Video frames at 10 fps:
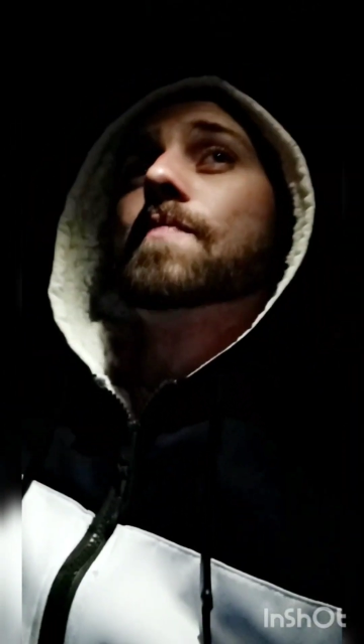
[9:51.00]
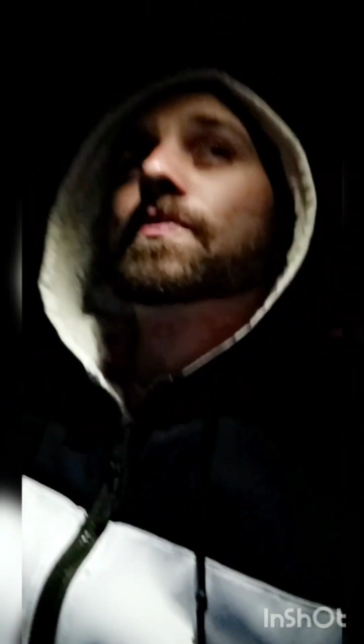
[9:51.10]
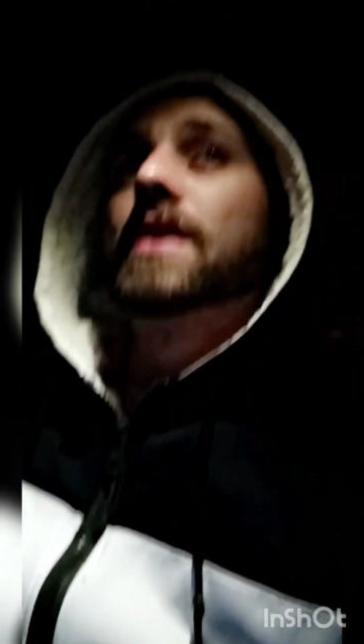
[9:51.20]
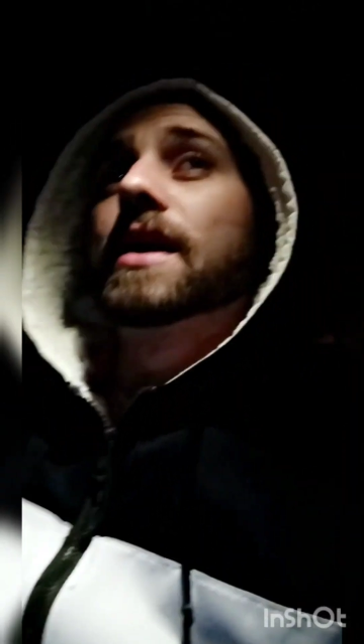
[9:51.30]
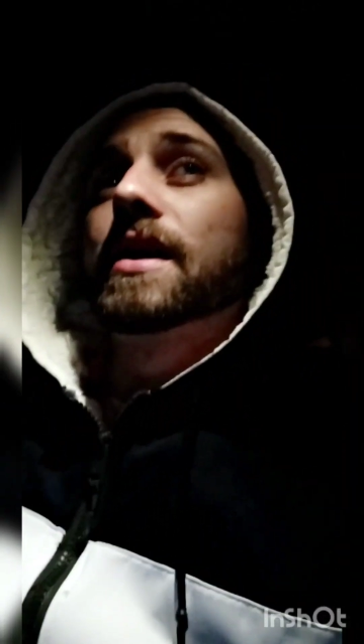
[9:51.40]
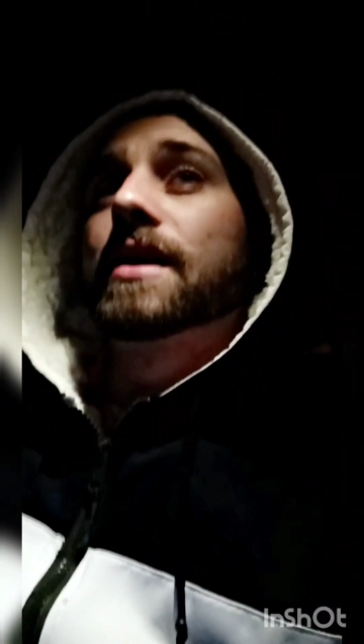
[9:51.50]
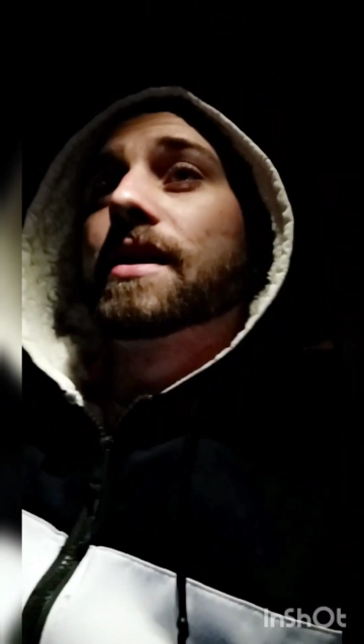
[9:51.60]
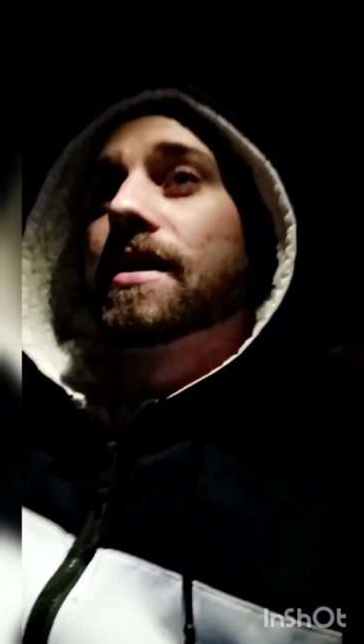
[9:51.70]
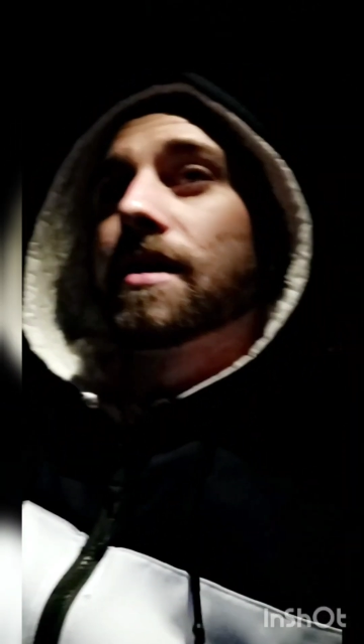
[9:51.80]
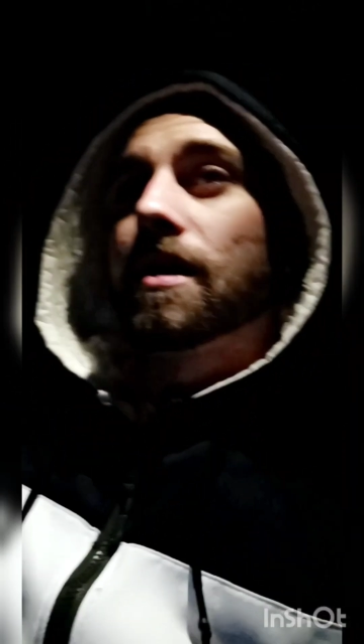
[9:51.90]
and
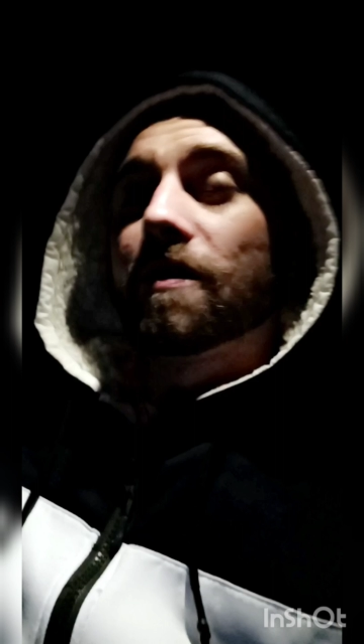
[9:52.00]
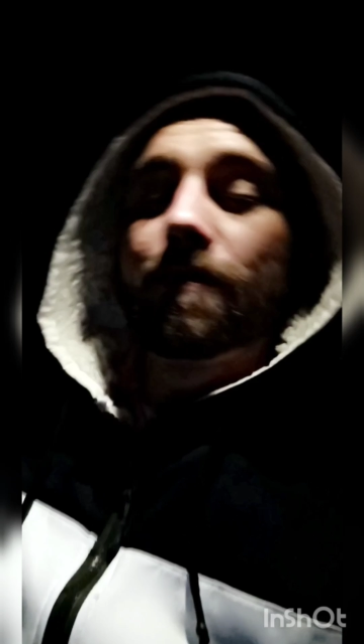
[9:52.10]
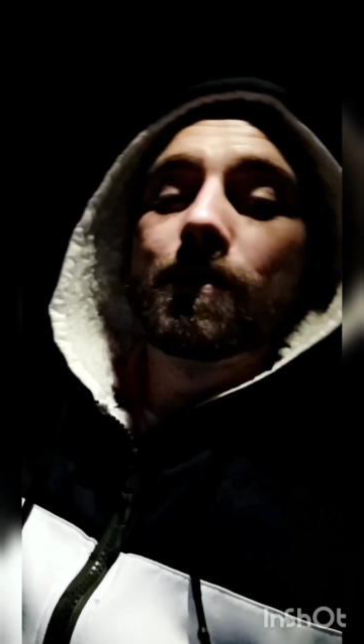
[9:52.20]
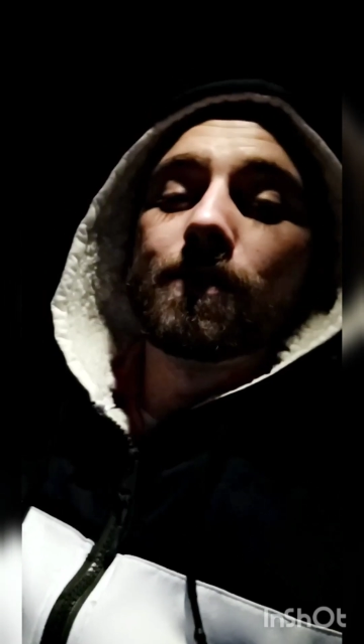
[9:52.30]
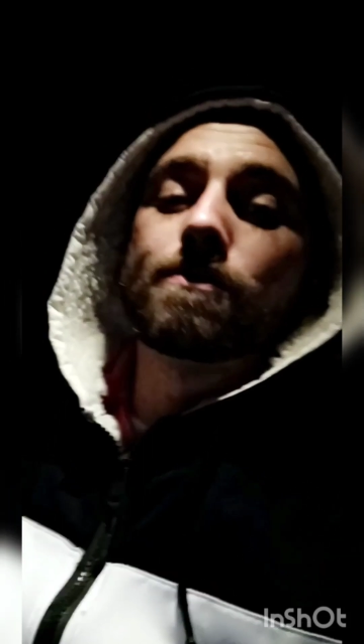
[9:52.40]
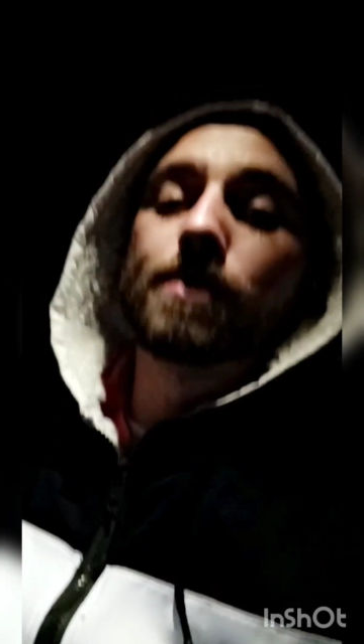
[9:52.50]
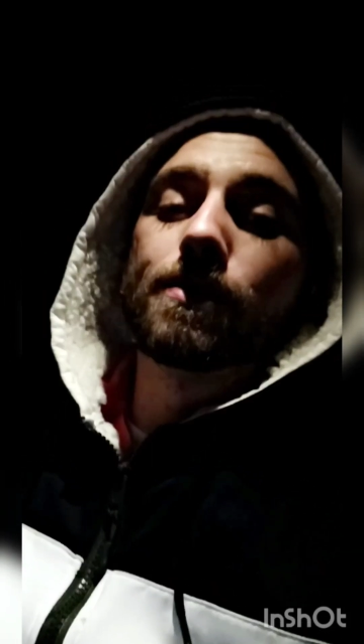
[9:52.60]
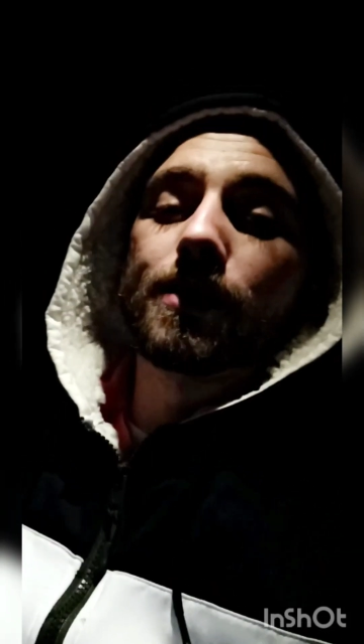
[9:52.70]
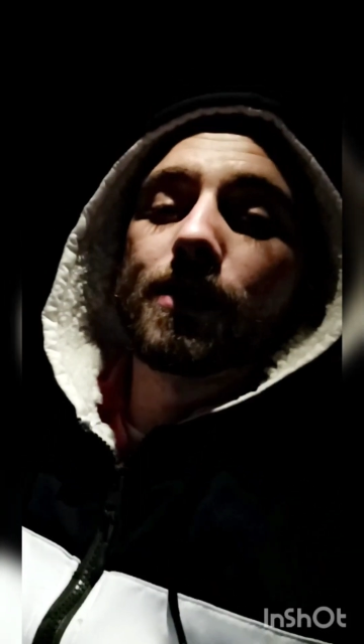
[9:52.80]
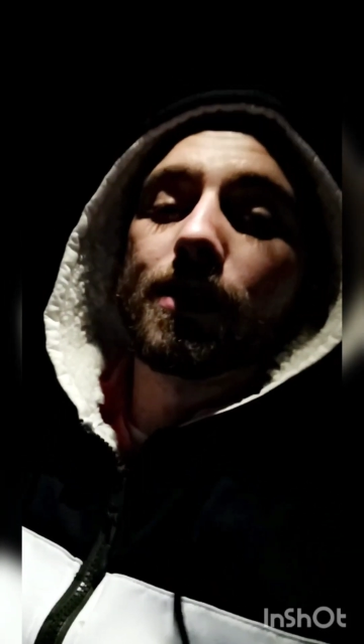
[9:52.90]
now I feel a little
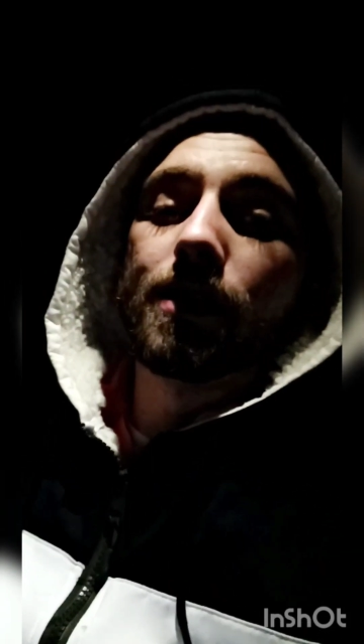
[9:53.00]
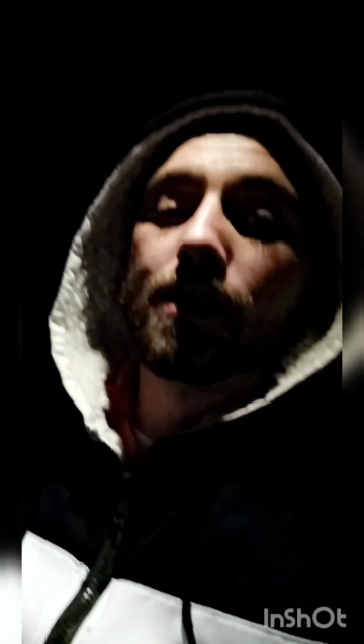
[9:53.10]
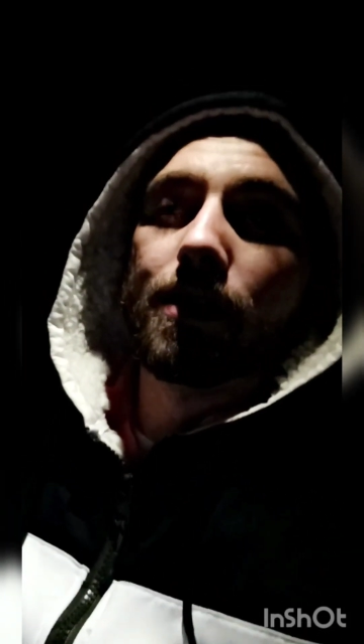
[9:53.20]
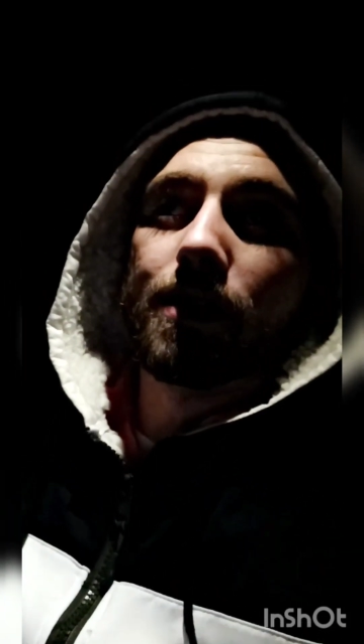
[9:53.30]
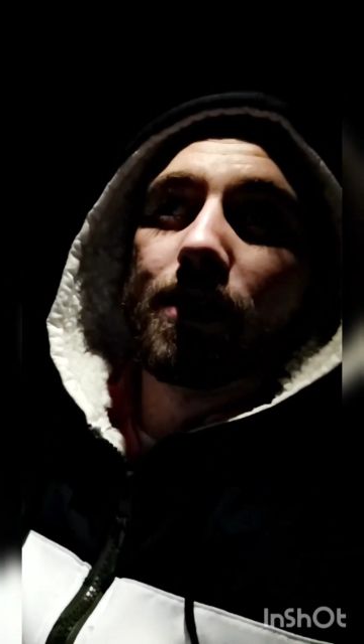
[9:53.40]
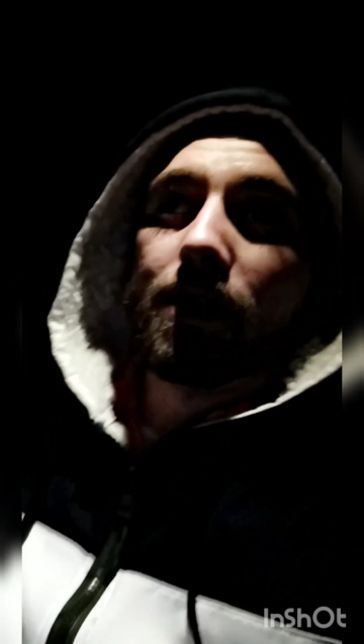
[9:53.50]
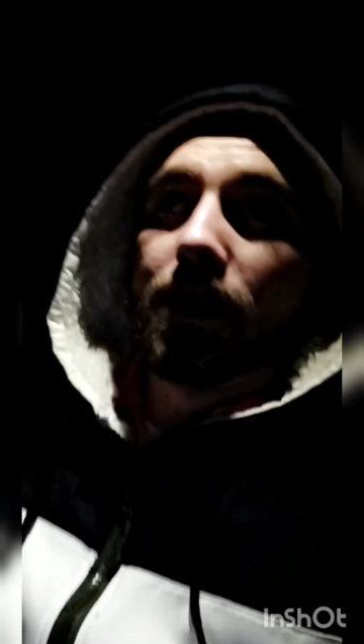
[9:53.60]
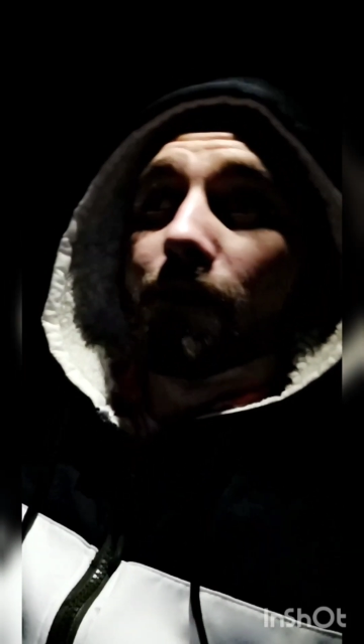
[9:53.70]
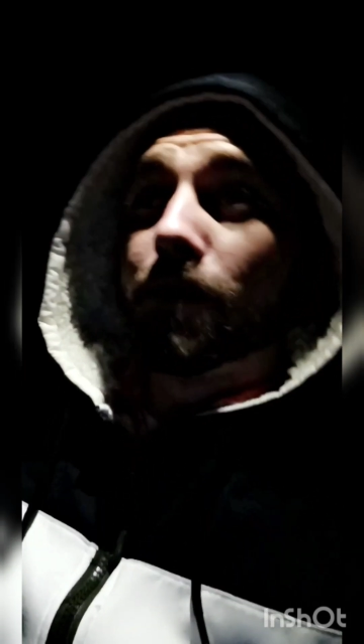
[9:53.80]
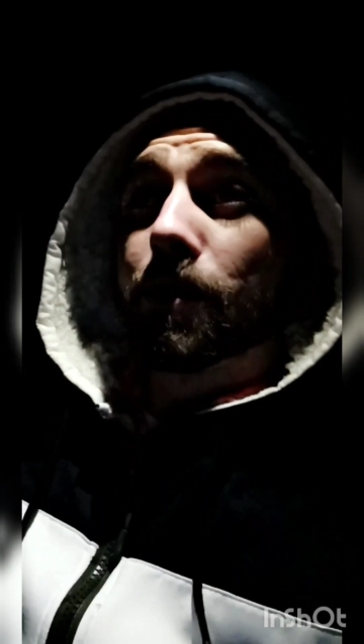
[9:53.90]
bloated.
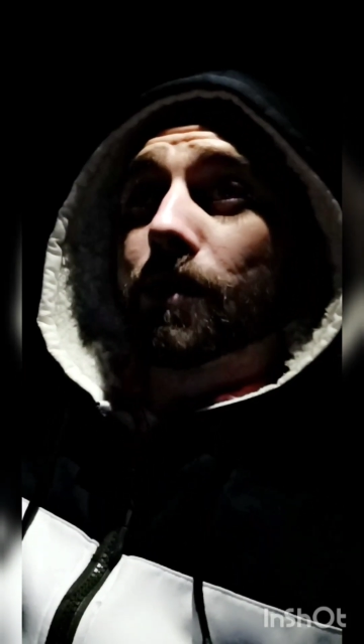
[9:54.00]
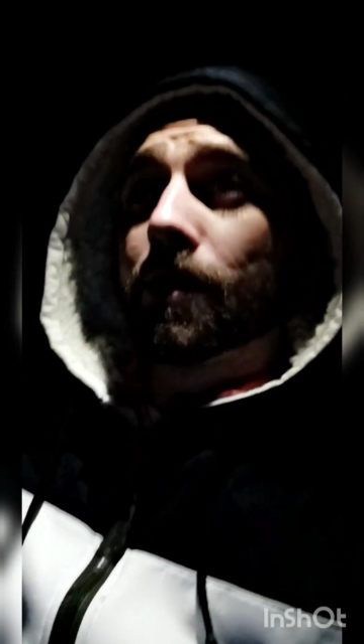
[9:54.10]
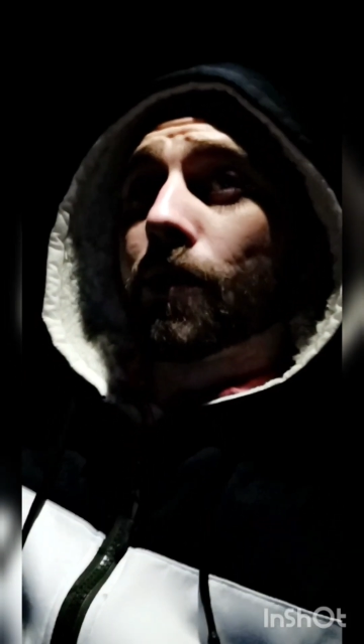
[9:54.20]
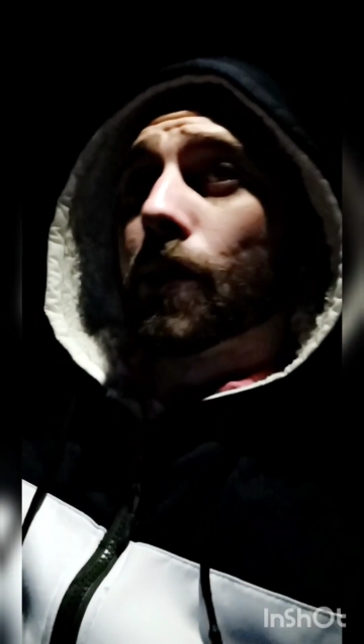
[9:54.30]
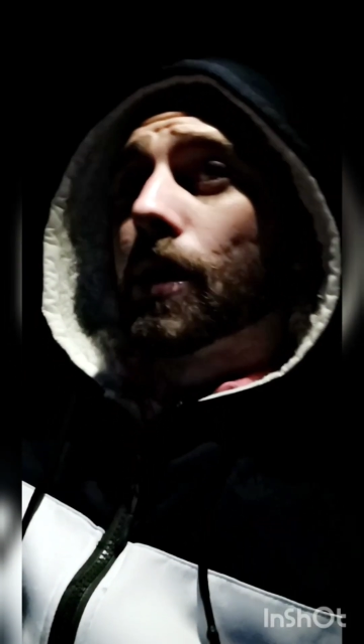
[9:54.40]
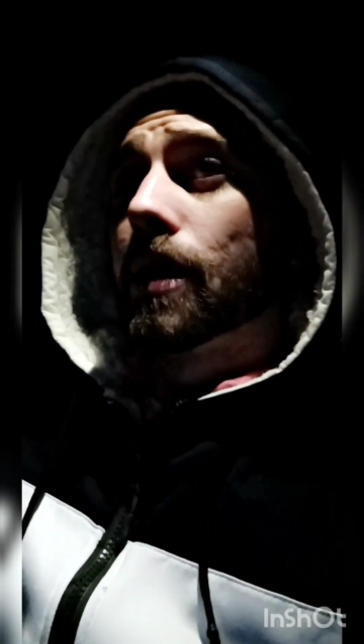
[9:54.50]
Feel good though.